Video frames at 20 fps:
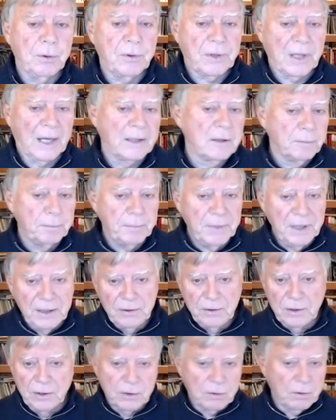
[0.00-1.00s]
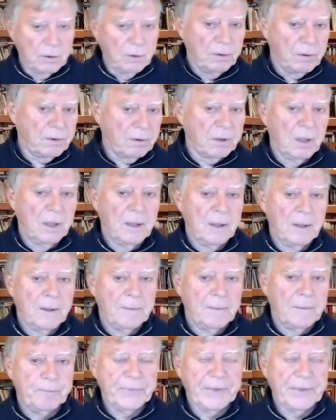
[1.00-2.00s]
I don't mean the truth,
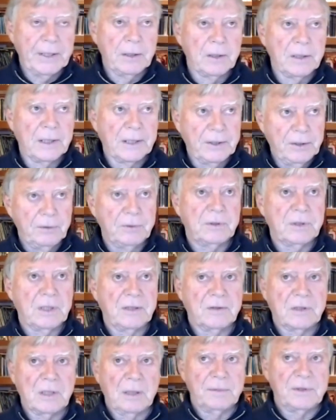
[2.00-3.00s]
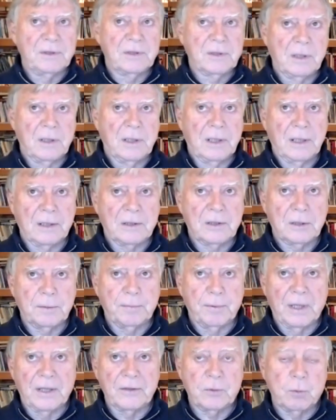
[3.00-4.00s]
you know, like you say, someone's going to
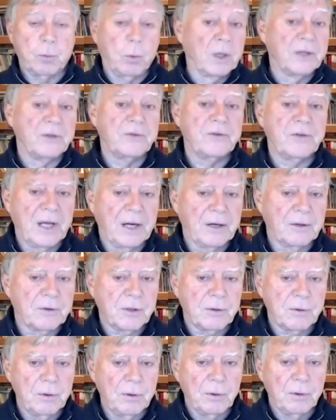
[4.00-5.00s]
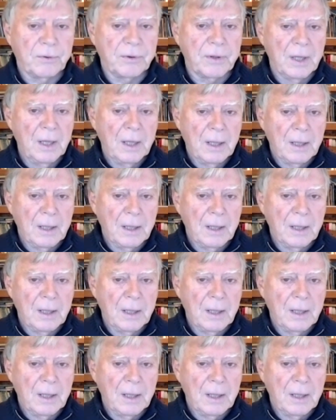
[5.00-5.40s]
express what is their truth.